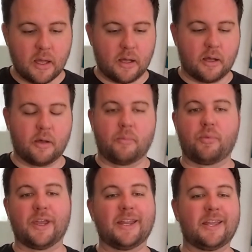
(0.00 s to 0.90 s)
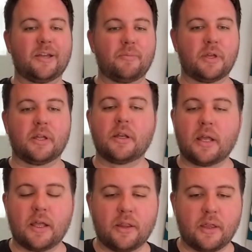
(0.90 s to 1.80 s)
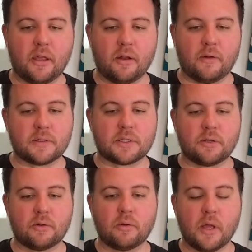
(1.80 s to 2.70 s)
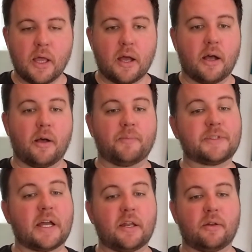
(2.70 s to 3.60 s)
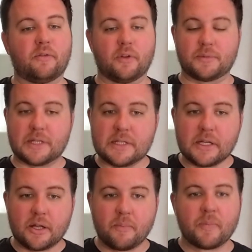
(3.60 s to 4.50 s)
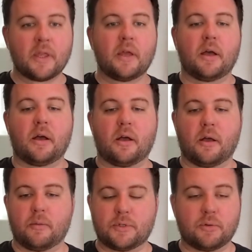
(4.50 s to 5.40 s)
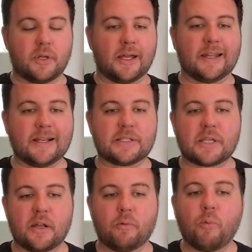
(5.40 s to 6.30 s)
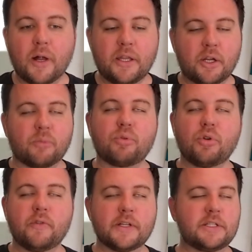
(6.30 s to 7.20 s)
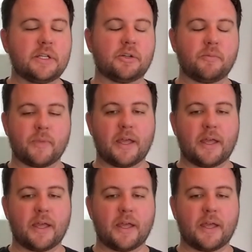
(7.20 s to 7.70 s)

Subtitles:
bringing him in, and then also signing Filip Zadina to a nice kind of one-year prove-it deal.